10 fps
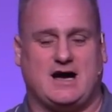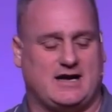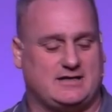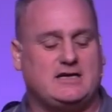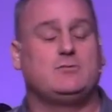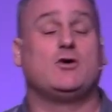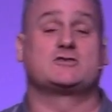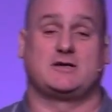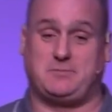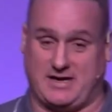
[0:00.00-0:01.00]
and he
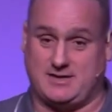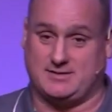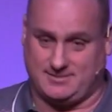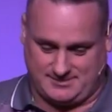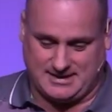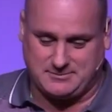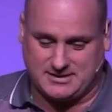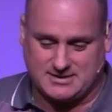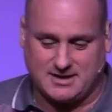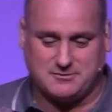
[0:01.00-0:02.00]
was a pain, let
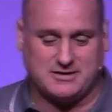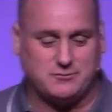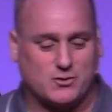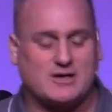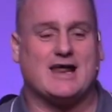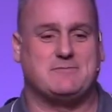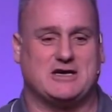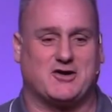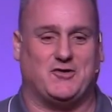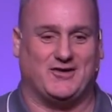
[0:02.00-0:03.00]
me tell you. He wouldn't let
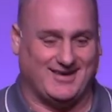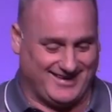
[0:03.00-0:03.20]
me go.